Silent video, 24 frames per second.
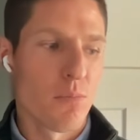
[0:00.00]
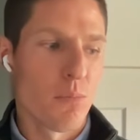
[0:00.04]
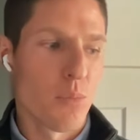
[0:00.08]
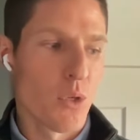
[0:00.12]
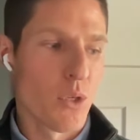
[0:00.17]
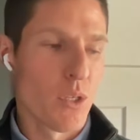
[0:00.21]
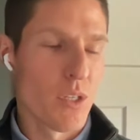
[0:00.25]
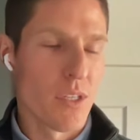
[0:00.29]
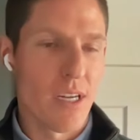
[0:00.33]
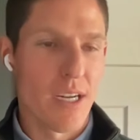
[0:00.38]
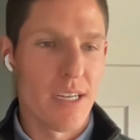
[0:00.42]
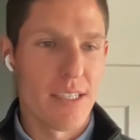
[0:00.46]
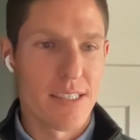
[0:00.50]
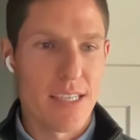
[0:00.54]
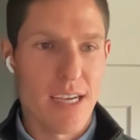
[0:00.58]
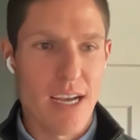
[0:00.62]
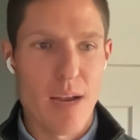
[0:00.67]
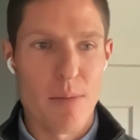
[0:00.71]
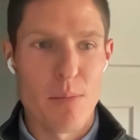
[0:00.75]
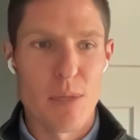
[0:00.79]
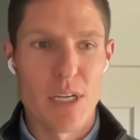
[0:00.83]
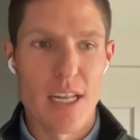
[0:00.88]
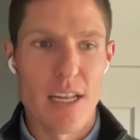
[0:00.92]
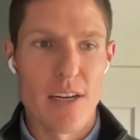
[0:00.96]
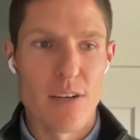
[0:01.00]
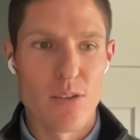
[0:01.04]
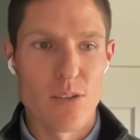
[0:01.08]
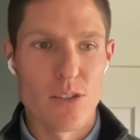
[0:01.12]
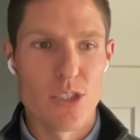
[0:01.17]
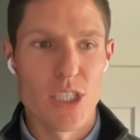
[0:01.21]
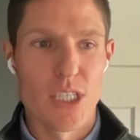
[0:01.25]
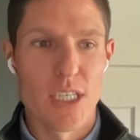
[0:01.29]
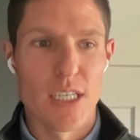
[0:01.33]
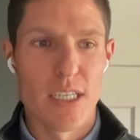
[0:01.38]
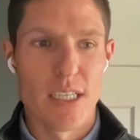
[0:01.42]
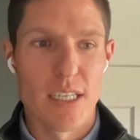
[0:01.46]
put a lot of time and
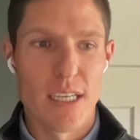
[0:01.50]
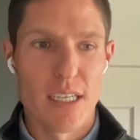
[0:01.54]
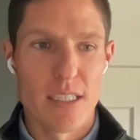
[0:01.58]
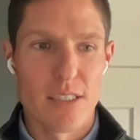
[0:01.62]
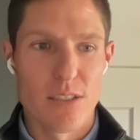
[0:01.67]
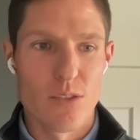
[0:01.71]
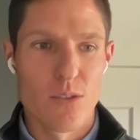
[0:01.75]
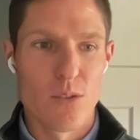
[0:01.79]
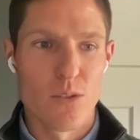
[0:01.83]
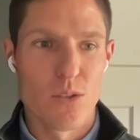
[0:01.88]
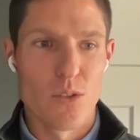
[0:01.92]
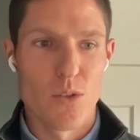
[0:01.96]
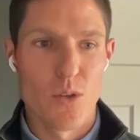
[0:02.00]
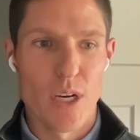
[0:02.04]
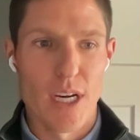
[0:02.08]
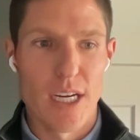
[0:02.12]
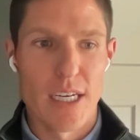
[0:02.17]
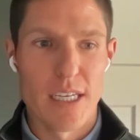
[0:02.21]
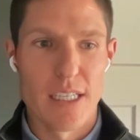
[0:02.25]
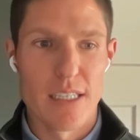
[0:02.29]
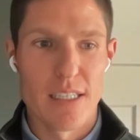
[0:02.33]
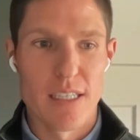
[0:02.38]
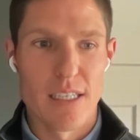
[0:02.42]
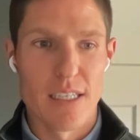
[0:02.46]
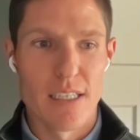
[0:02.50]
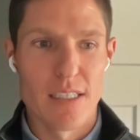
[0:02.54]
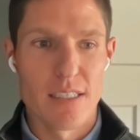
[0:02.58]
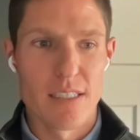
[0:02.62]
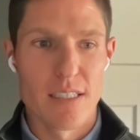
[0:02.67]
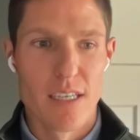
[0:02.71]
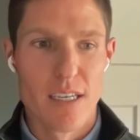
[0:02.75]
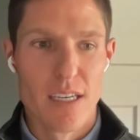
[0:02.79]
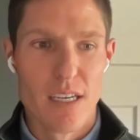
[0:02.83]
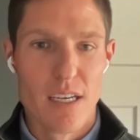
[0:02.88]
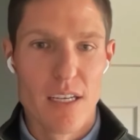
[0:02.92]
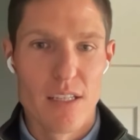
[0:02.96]
energy into creating
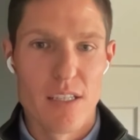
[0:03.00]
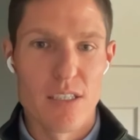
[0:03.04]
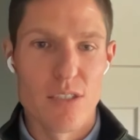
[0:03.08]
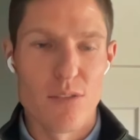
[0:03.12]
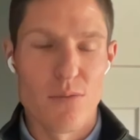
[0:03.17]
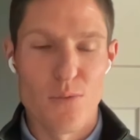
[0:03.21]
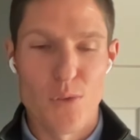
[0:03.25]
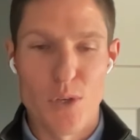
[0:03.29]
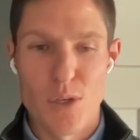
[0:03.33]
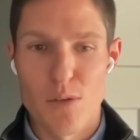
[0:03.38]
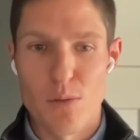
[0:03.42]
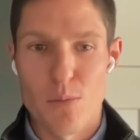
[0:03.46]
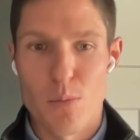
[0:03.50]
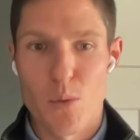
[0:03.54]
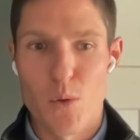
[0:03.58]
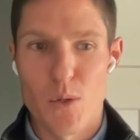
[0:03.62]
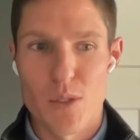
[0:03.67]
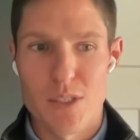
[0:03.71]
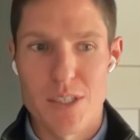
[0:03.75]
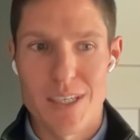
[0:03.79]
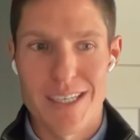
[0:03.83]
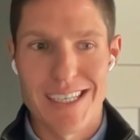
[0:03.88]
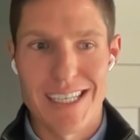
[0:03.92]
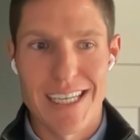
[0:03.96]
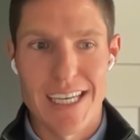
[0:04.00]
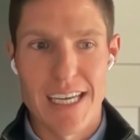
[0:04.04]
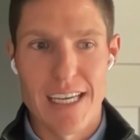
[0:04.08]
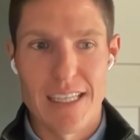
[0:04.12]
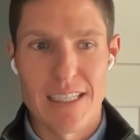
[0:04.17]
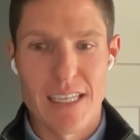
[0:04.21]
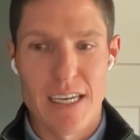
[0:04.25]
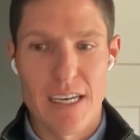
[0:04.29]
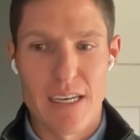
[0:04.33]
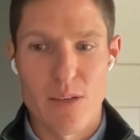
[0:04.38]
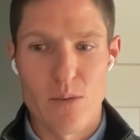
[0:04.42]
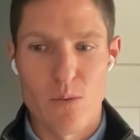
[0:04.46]
these free reports that, again,
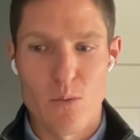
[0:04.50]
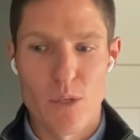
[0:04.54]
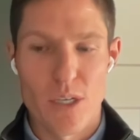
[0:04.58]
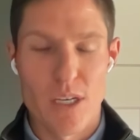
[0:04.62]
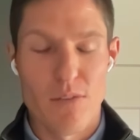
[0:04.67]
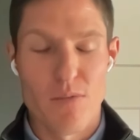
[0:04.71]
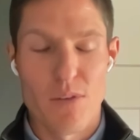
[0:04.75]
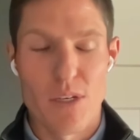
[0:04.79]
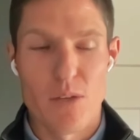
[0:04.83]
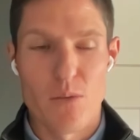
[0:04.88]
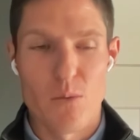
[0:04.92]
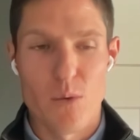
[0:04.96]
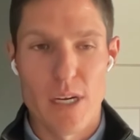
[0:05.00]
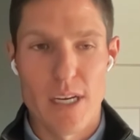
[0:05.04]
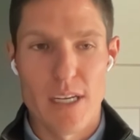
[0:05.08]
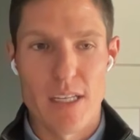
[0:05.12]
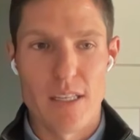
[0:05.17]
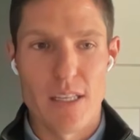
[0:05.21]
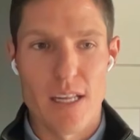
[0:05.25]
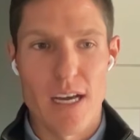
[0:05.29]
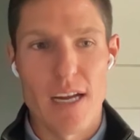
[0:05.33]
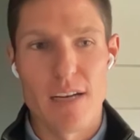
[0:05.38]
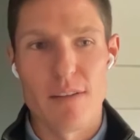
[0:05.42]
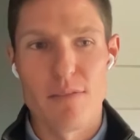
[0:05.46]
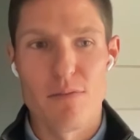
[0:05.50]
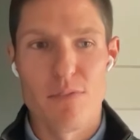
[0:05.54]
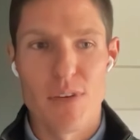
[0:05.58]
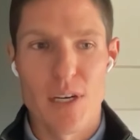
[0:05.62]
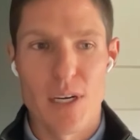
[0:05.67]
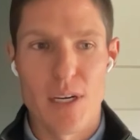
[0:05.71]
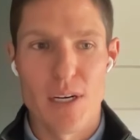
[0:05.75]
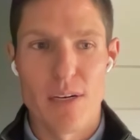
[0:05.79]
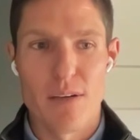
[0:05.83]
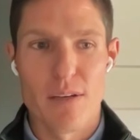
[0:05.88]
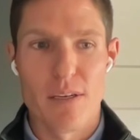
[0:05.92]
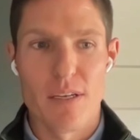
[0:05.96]
like, we're giving away a lot of
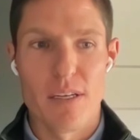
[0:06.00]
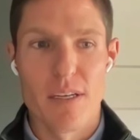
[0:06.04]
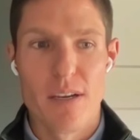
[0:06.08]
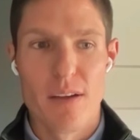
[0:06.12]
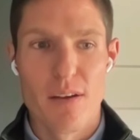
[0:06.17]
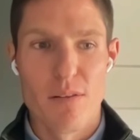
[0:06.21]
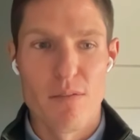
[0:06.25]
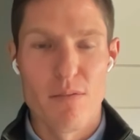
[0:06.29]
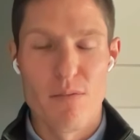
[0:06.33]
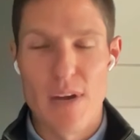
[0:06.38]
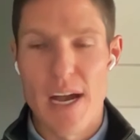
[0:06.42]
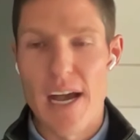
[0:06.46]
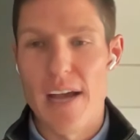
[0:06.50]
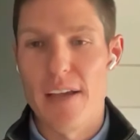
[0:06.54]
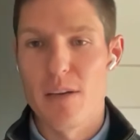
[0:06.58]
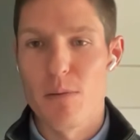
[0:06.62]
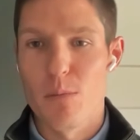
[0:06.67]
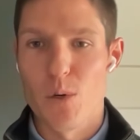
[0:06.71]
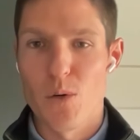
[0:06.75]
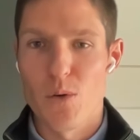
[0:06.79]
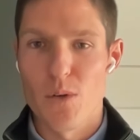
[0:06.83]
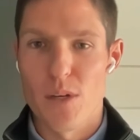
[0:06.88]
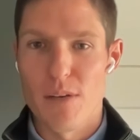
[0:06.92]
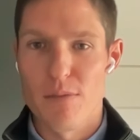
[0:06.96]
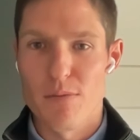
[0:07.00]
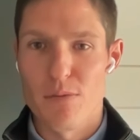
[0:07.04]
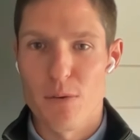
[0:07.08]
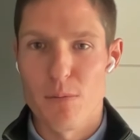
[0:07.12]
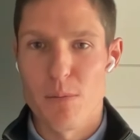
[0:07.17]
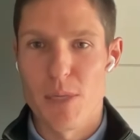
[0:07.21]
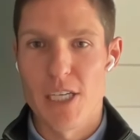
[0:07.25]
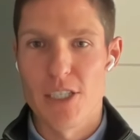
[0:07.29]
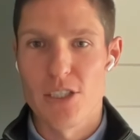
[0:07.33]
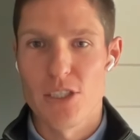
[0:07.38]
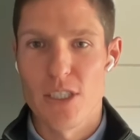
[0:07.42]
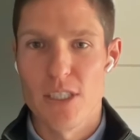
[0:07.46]
very valuable
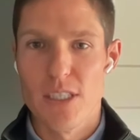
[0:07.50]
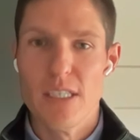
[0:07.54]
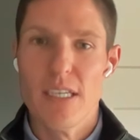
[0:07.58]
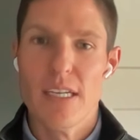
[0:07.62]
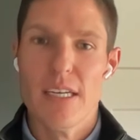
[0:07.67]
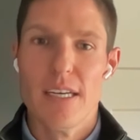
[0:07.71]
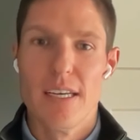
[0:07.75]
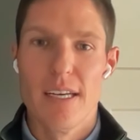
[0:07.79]
information,